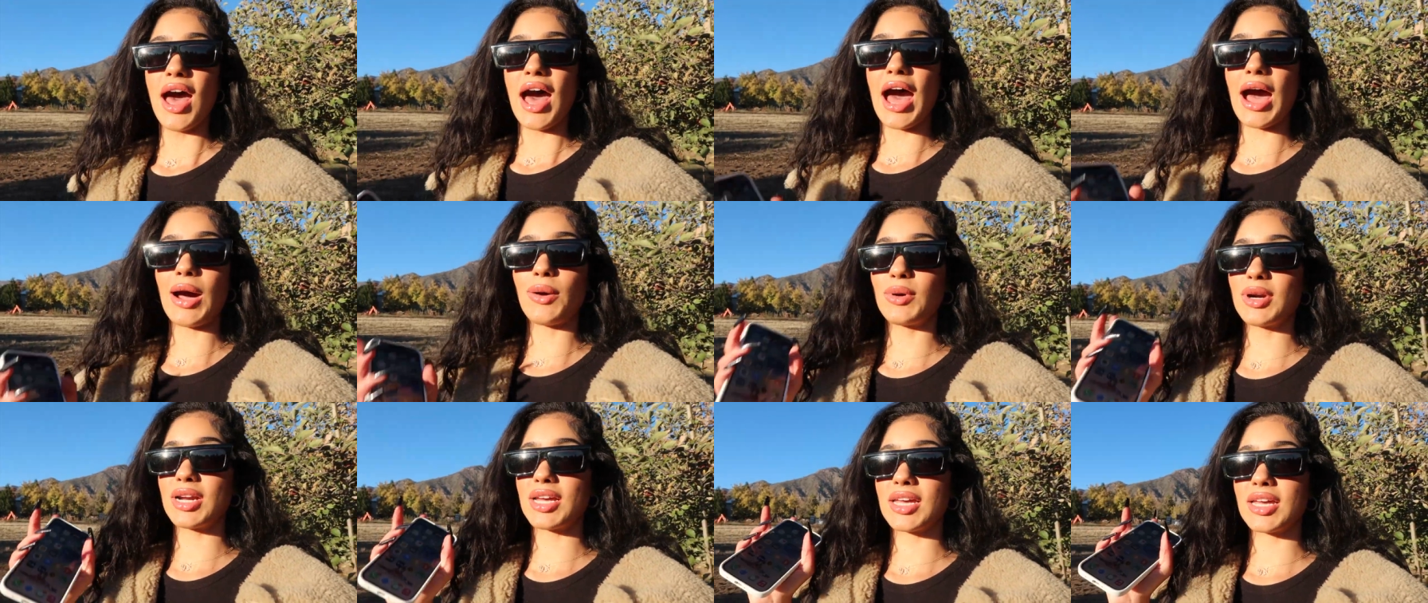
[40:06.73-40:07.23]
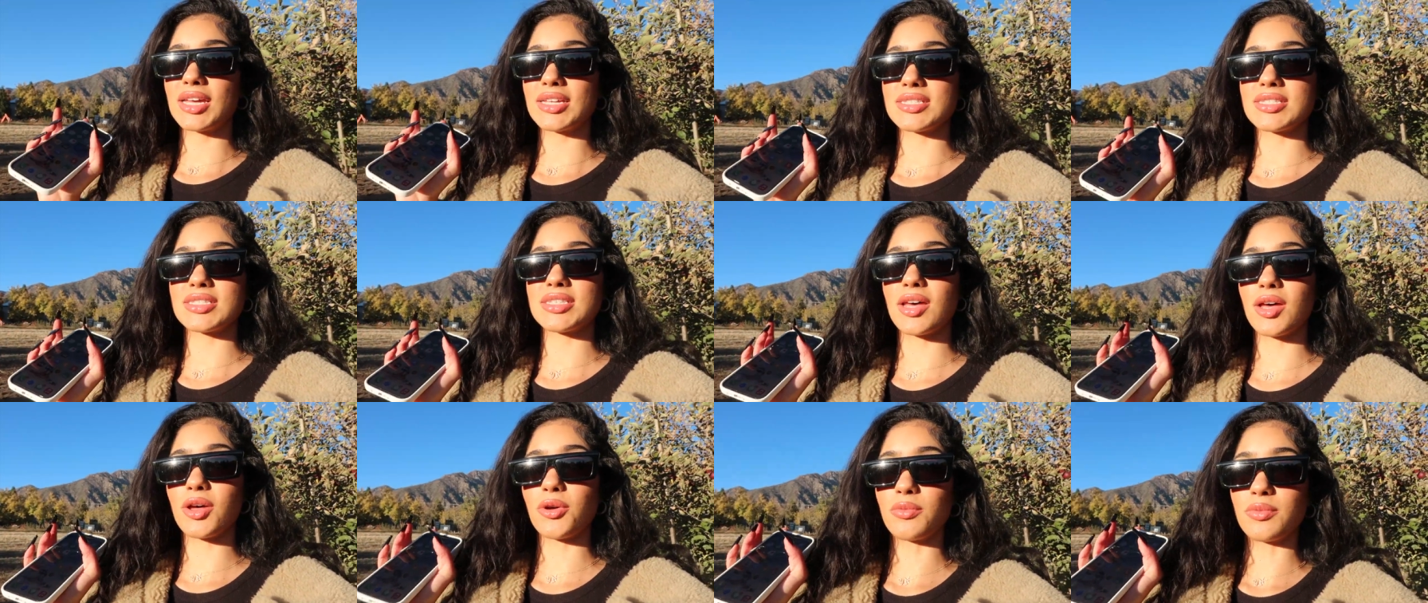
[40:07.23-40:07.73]
i want to get
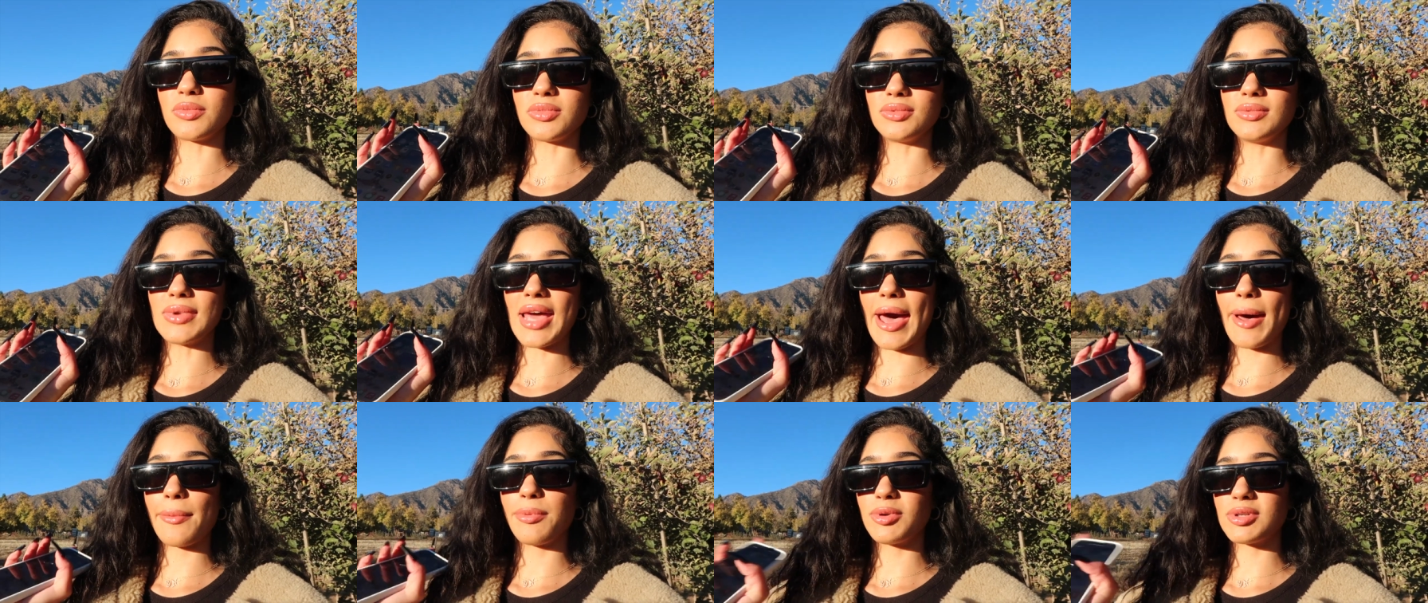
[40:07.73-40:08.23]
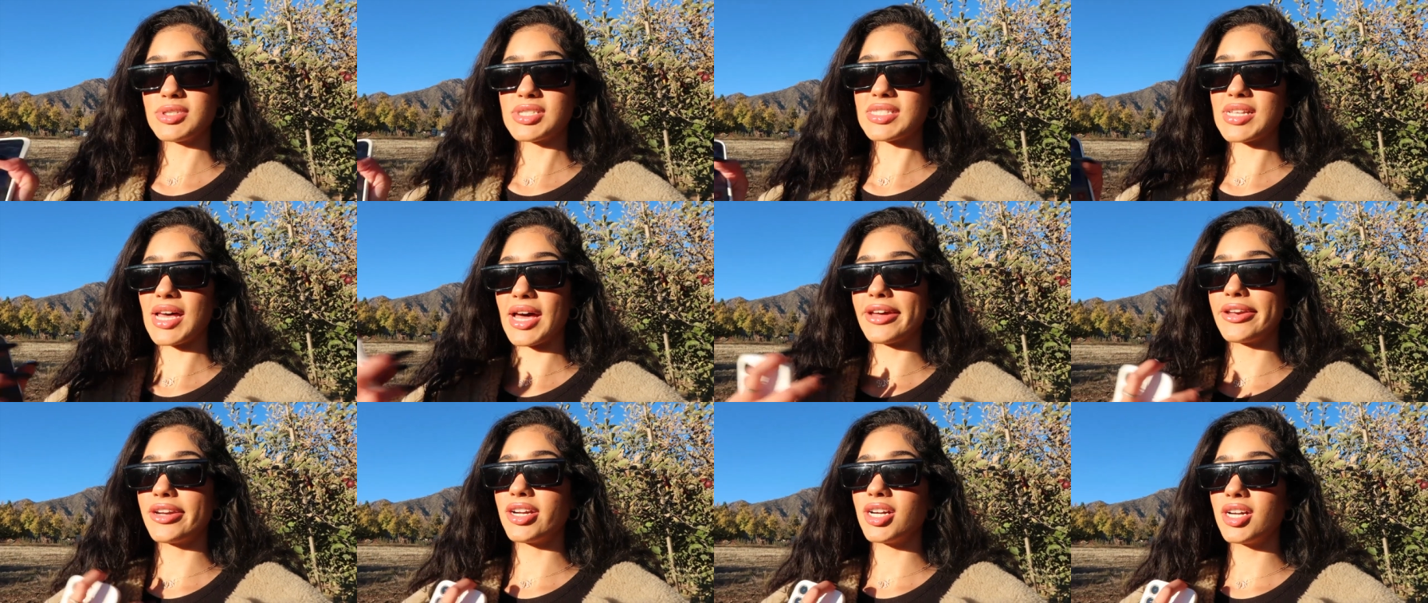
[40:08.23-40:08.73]
some apple
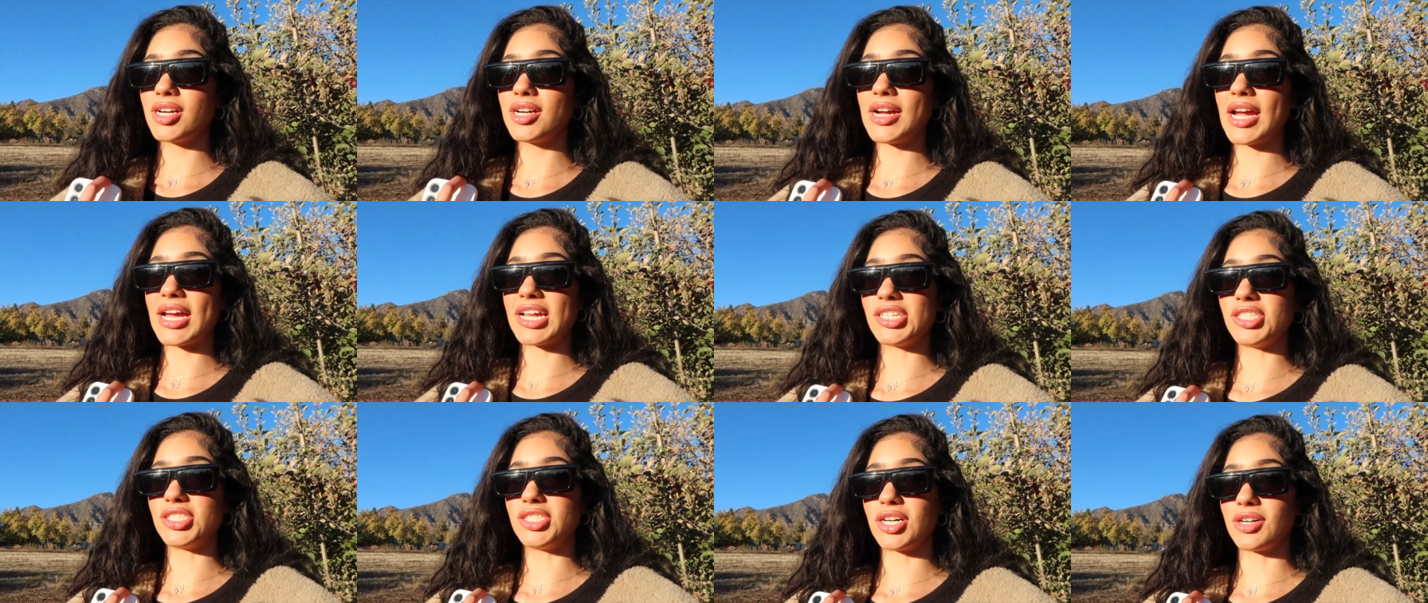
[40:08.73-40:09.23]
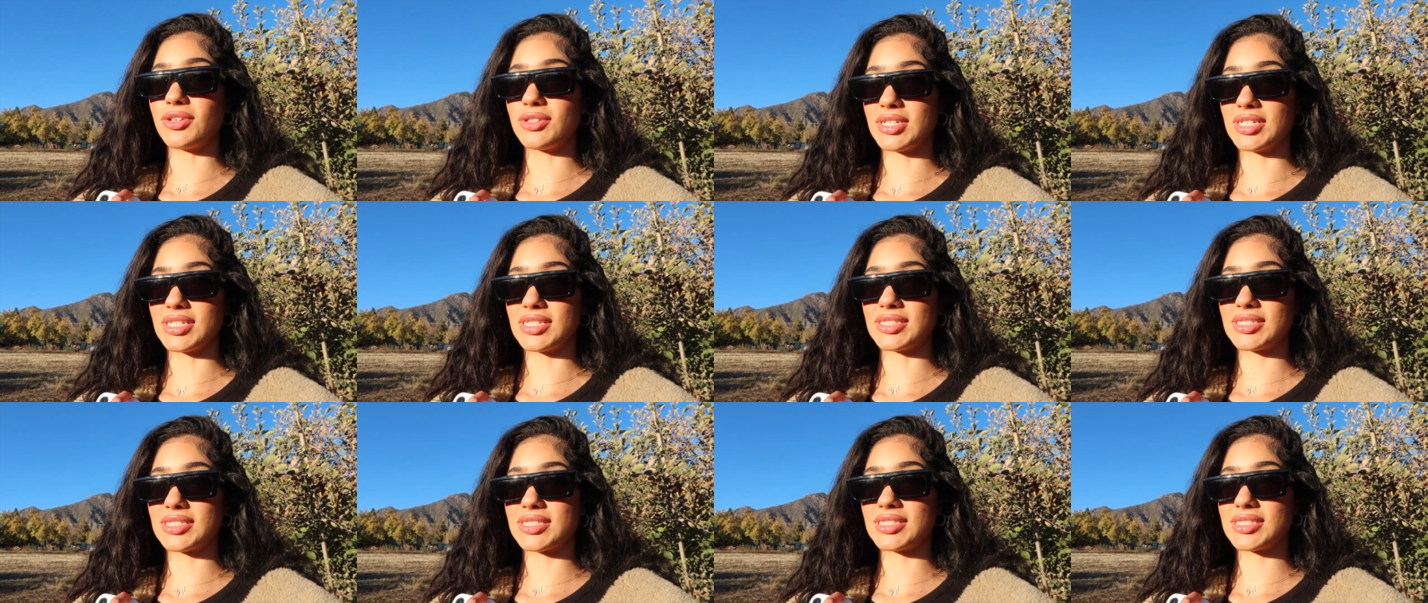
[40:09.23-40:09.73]
cider and
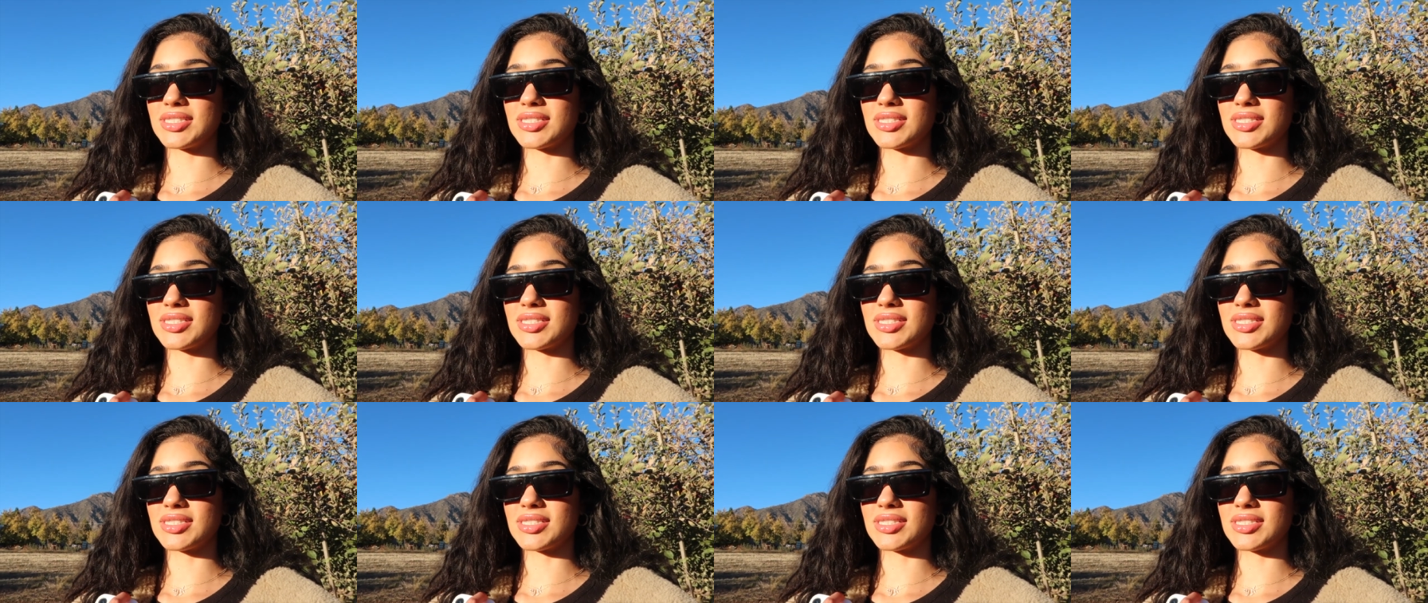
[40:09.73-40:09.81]
donuts